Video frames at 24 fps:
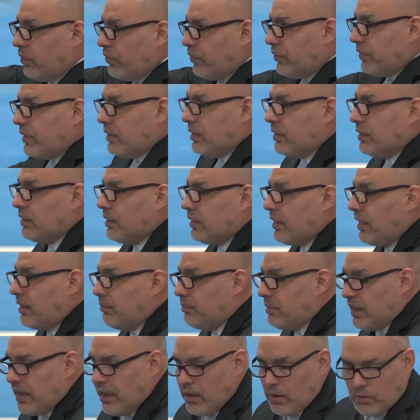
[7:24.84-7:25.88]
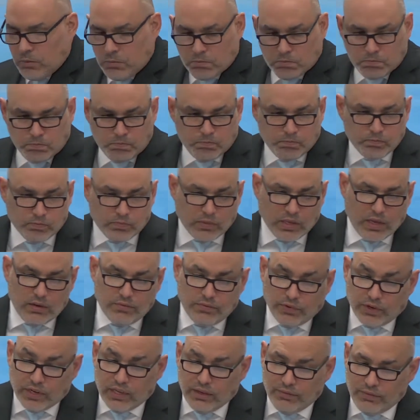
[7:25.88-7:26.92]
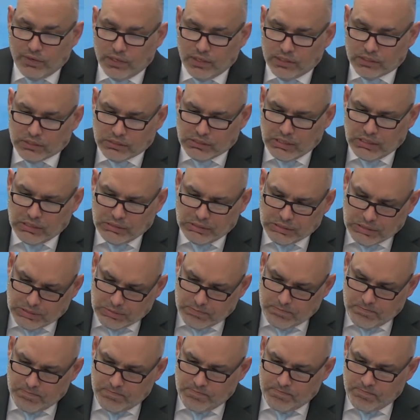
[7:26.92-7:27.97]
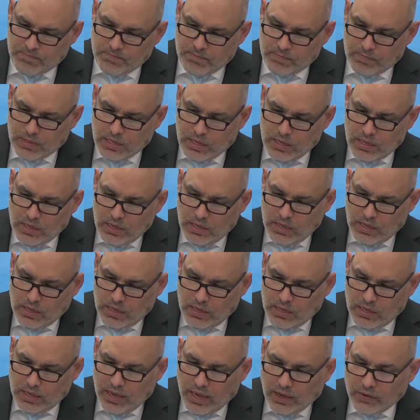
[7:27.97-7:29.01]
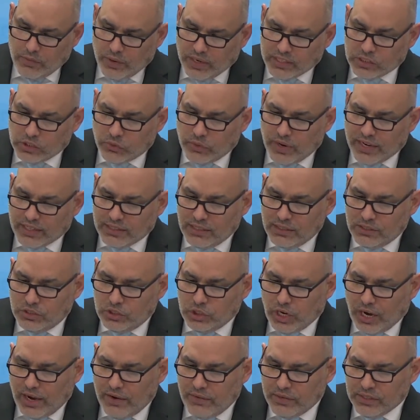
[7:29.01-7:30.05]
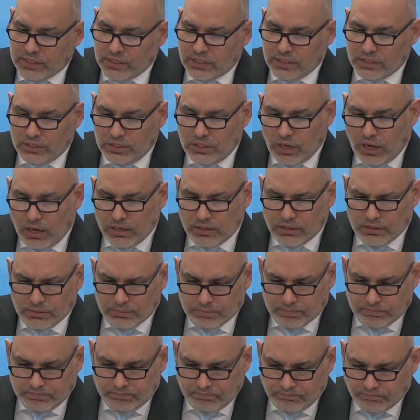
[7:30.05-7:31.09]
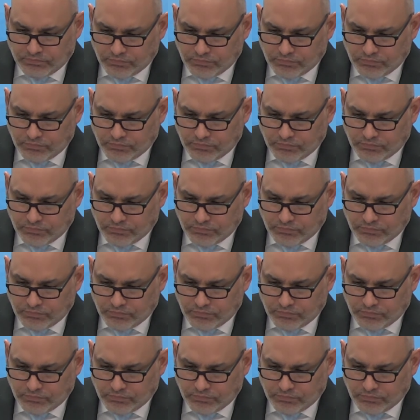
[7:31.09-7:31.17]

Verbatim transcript: the roof and let him down, and forgiven his sins. He had resurrected Jairus' daughter.